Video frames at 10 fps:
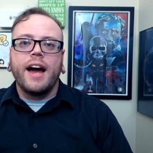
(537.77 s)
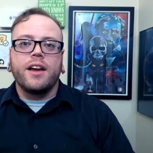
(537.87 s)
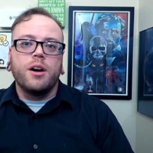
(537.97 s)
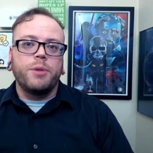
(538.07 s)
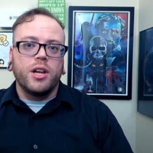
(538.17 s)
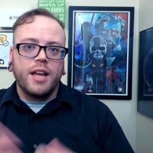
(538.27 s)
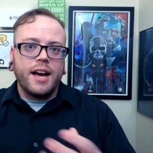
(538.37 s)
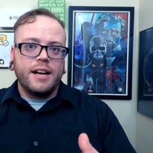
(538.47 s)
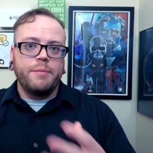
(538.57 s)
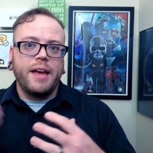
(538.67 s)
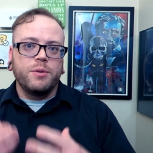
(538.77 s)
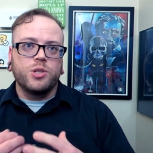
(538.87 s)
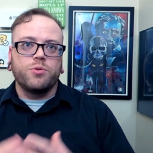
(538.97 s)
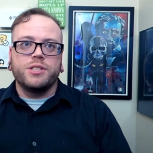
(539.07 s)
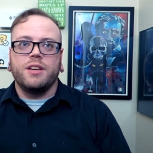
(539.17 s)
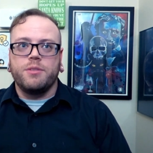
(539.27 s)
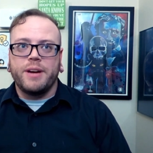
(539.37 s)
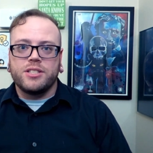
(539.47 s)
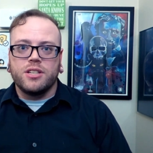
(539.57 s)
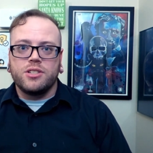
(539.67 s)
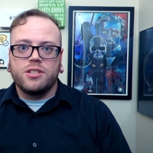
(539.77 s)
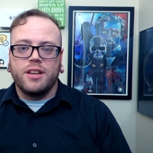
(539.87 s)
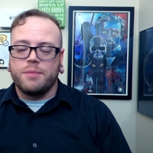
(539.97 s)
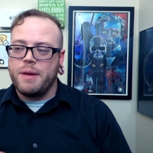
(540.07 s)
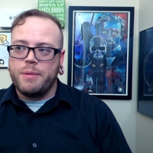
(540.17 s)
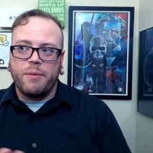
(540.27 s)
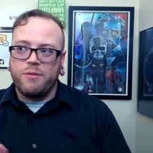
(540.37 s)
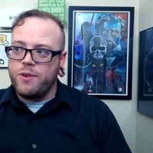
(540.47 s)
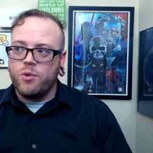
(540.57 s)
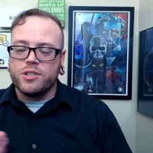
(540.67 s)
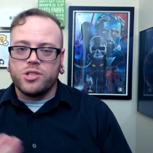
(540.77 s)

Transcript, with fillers: I come online and am able to receive the message. Like maybe my phone